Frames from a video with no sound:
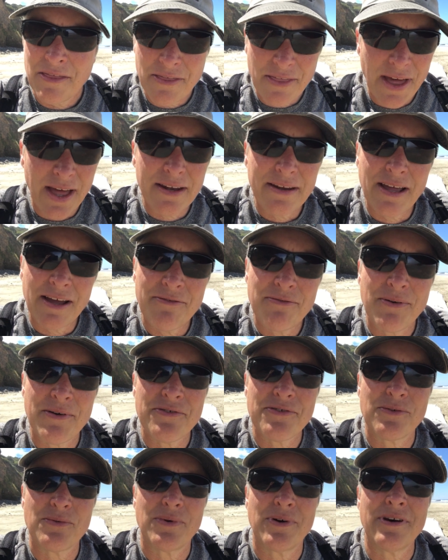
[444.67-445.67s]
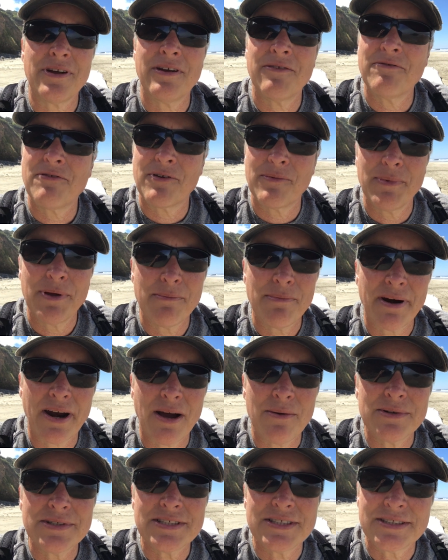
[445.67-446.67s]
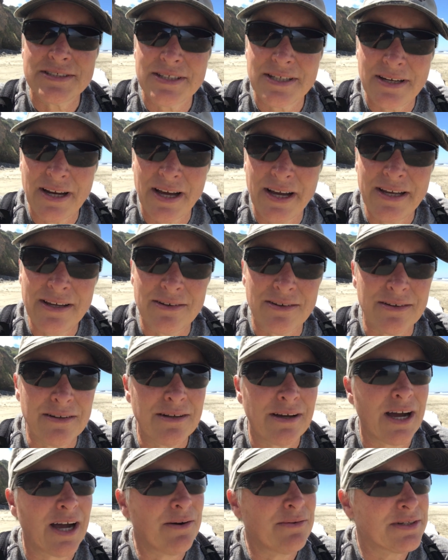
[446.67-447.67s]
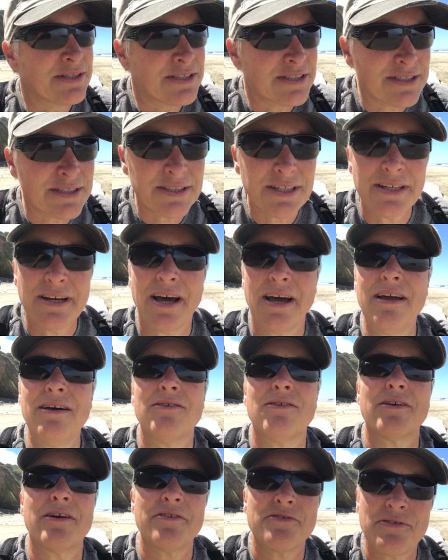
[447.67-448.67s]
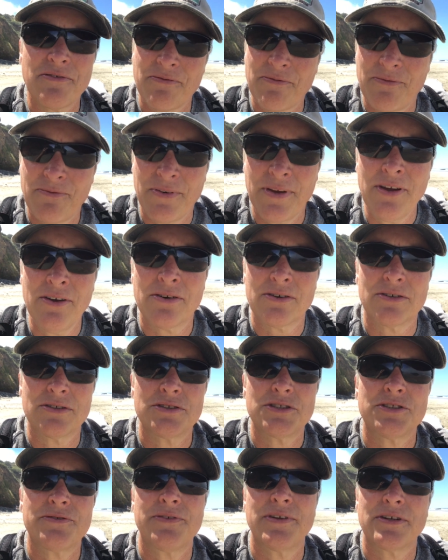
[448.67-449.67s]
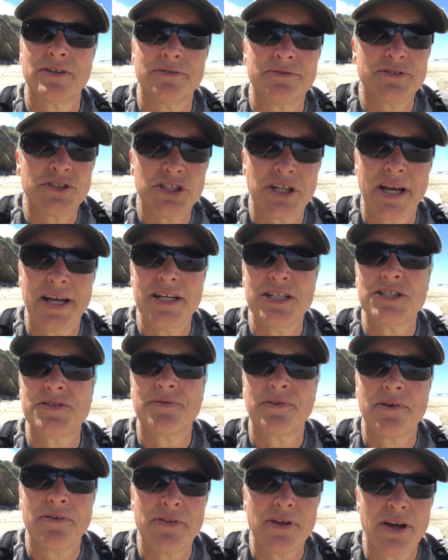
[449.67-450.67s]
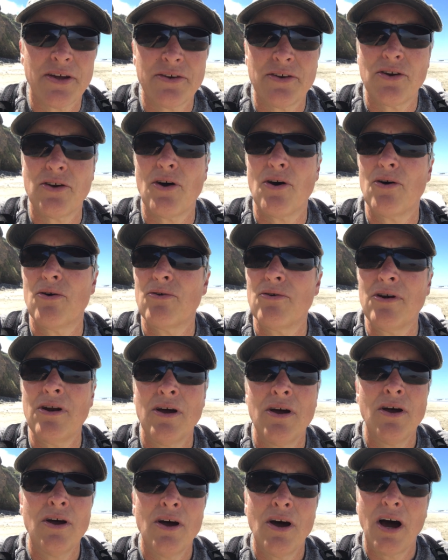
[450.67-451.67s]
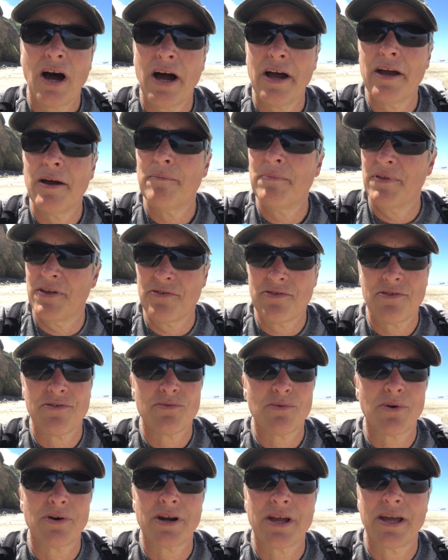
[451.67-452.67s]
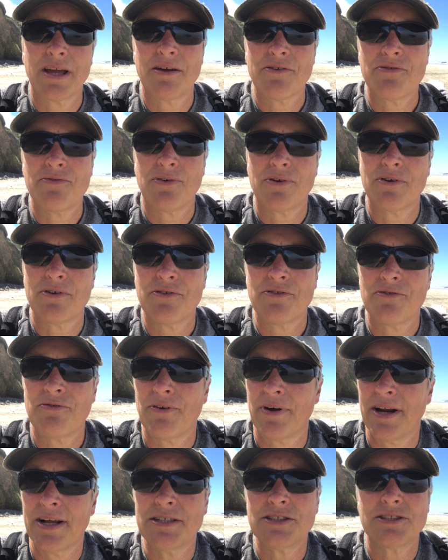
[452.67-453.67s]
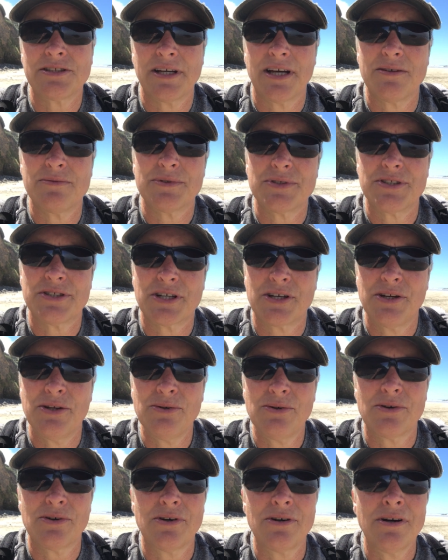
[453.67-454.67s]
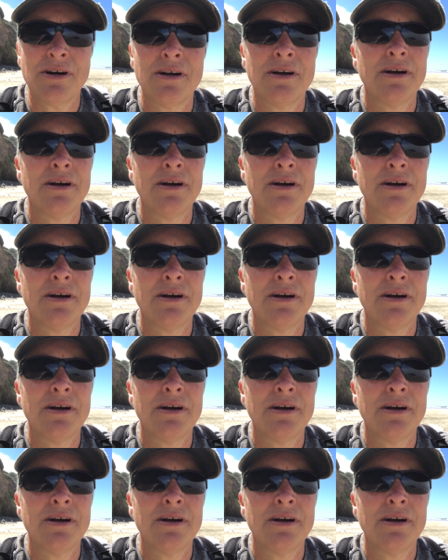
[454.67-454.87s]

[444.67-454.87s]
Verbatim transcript: That life wasn't working for me, but I was in denial. I was in denial because of fears, fear of change, fear of the unknown. I am, this is working as far as financially I was secure.